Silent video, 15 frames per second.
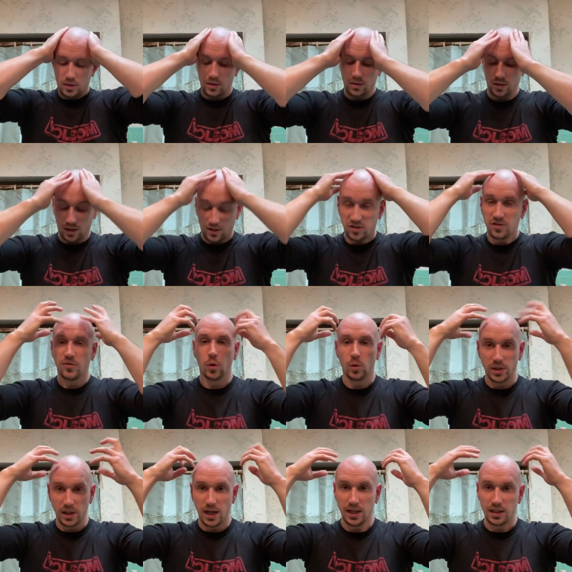
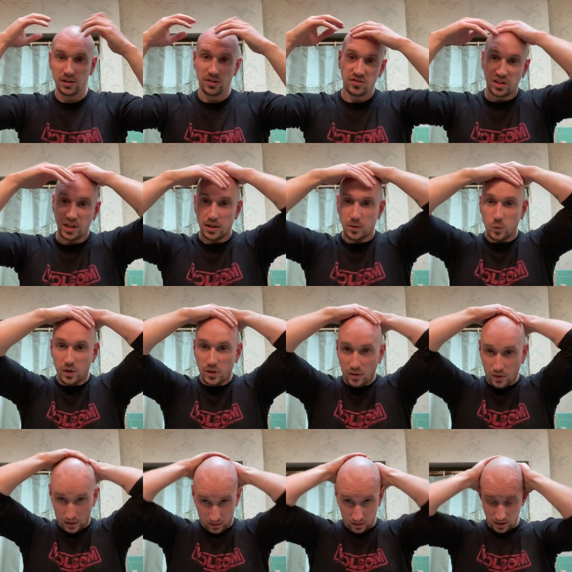exfoliating the skin with
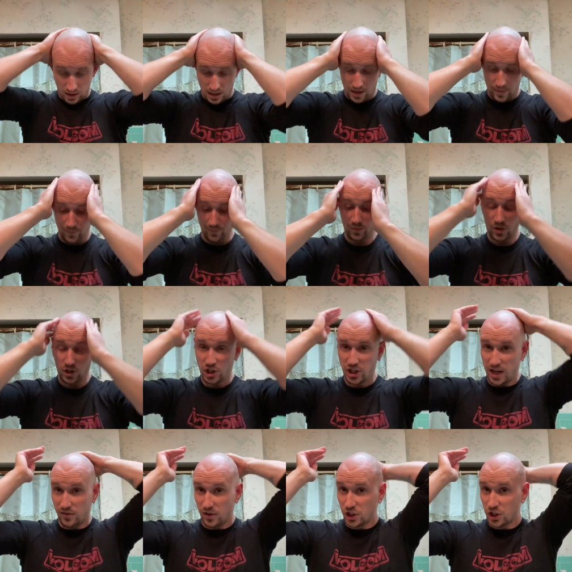like the, um, the
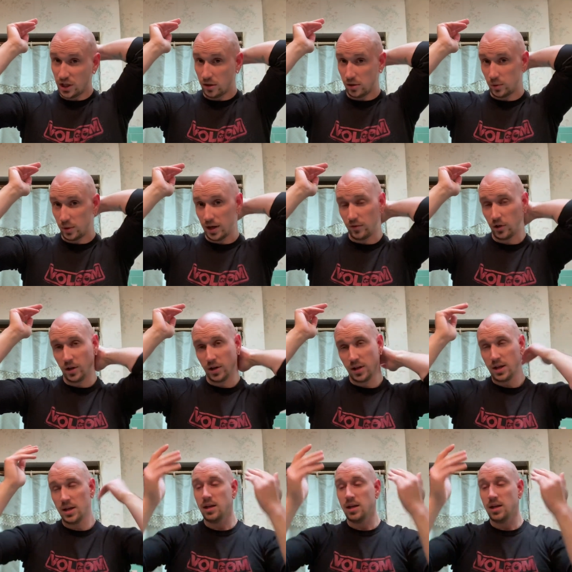shaving gel or whatever.